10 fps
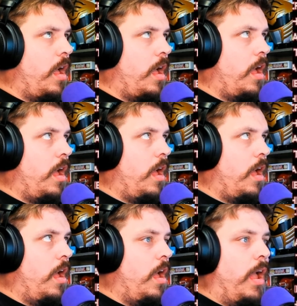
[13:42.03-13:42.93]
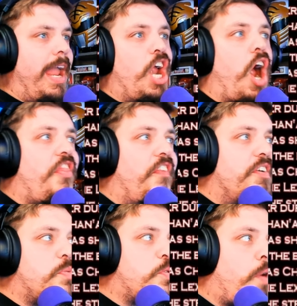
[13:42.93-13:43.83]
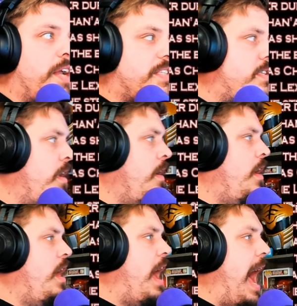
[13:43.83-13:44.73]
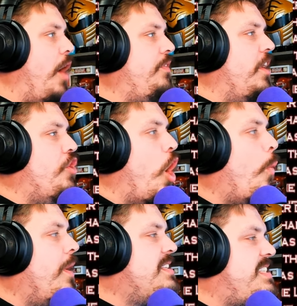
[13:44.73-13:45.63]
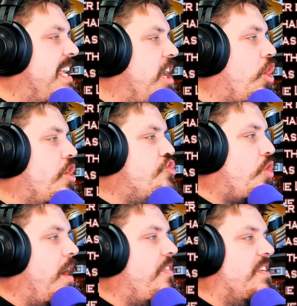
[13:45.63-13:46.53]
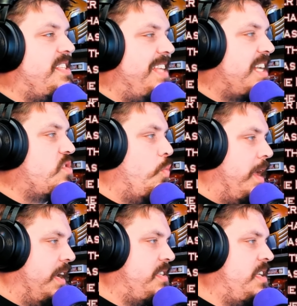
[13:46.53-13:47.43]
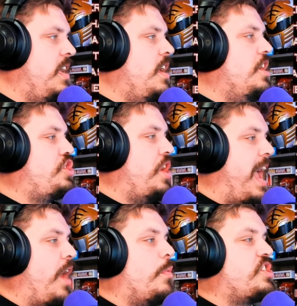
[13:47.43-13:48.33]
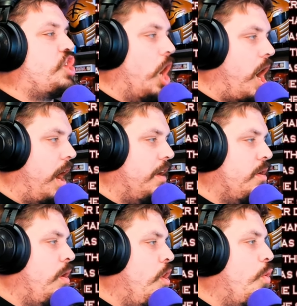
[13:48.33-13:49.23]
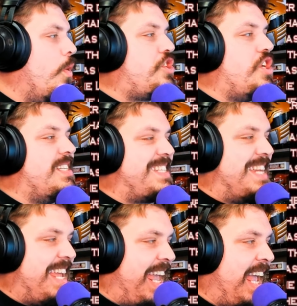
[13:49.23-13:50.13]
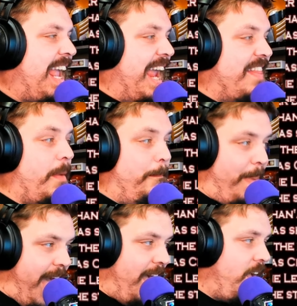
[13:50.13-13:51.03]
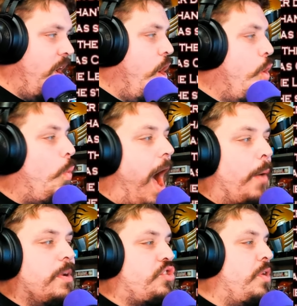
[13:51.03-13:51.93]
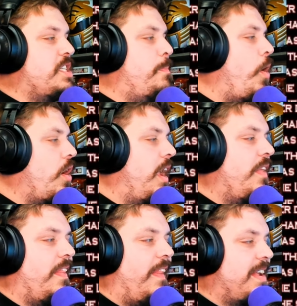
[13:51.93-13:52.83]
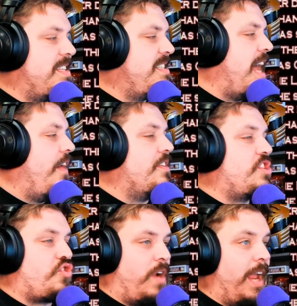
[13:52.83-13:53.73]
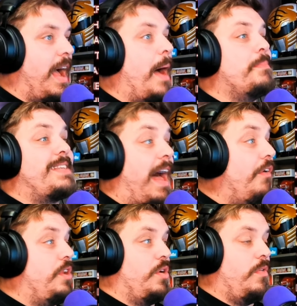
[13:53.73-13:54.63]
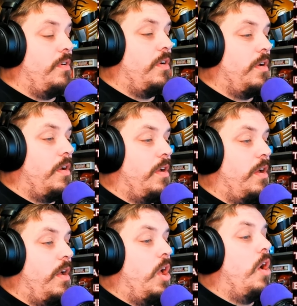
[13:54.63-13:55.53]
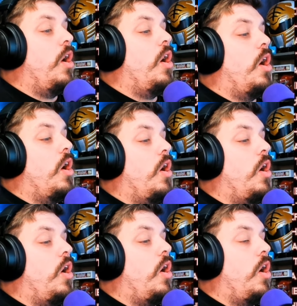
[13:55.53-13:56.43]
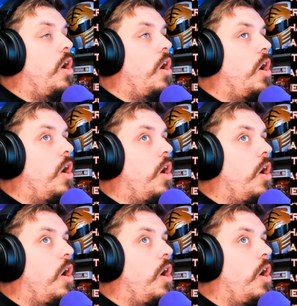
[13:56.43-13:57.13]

through the front door. Here, I thought this was Chris. How did no one see her during the six weeks? Shanann was gone. Was she sneaking in the back why was Chris parking the Lexus down the street? I'm telling you. The first time was through the front door, I think.